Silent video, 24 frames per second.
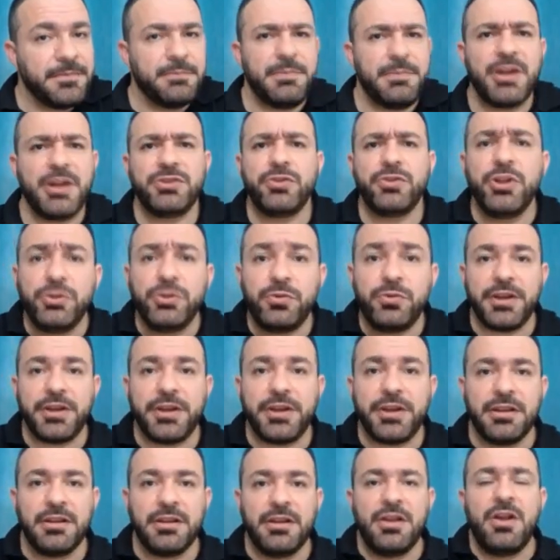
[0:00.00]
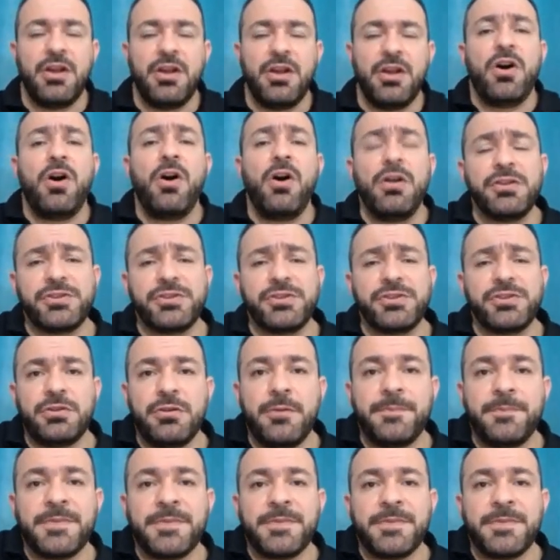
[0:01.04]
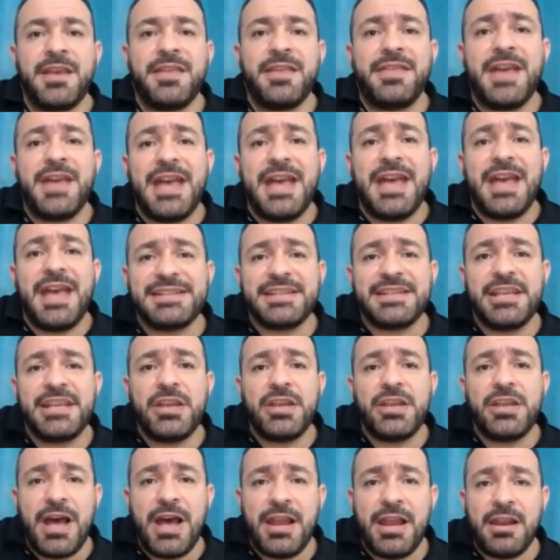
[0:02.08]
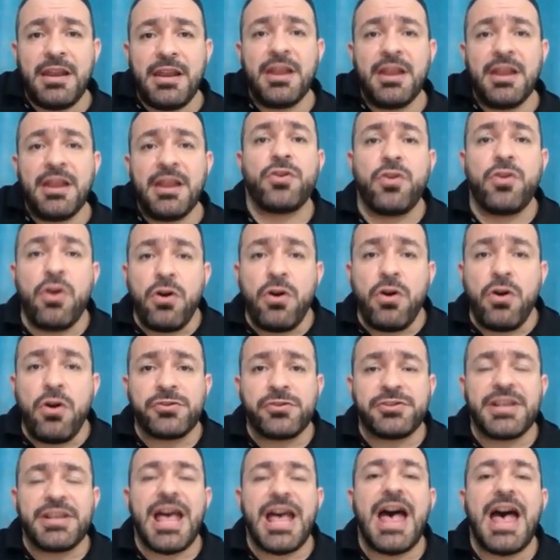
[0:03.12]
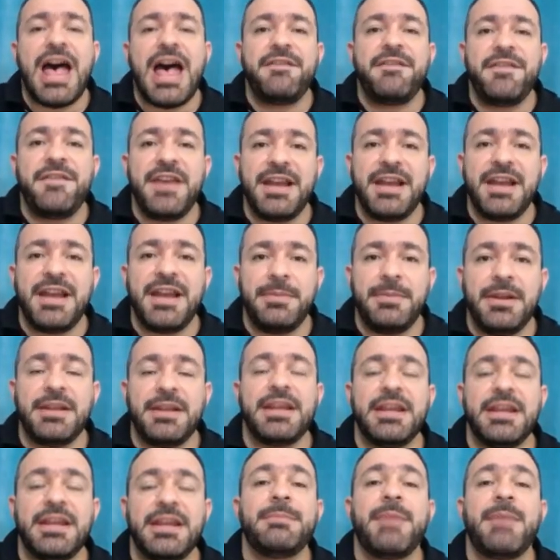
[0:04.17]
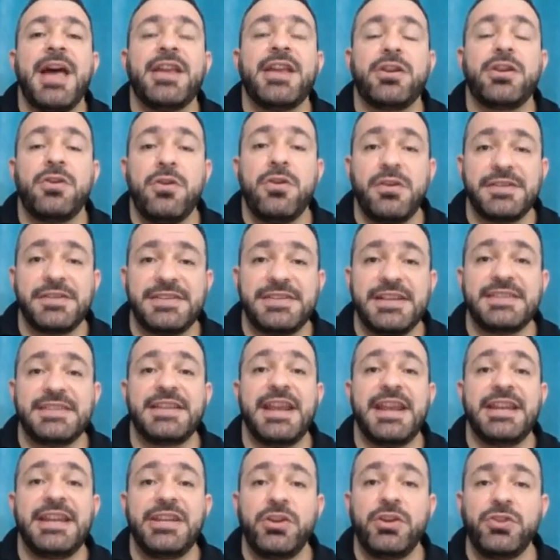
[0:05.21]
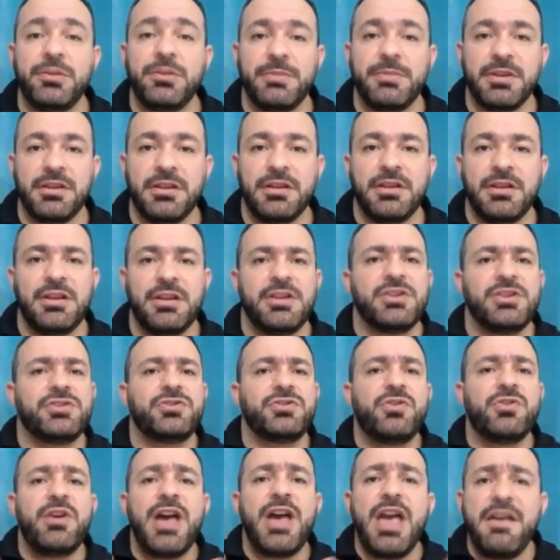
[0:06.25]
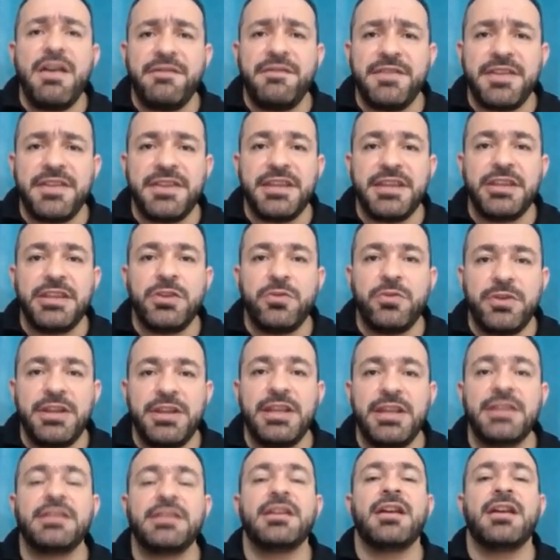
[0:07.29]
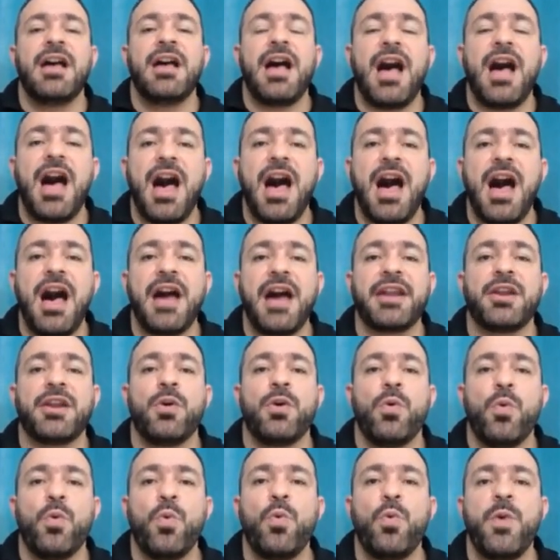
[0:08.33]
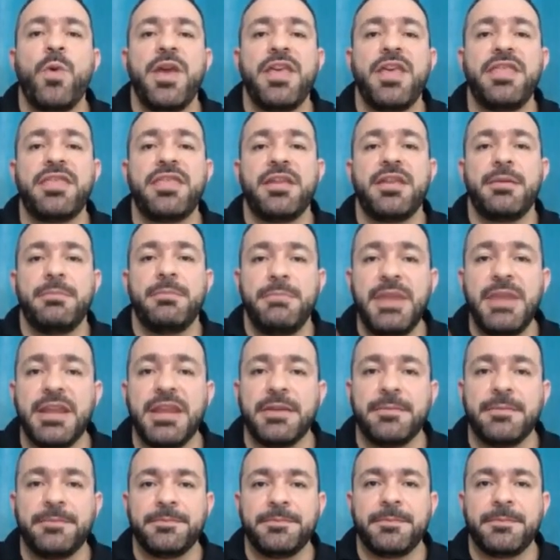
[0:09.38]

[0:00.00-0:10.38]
But don't worry. Also, the SQL course available in my courses in Udemy. So everything you need are with me.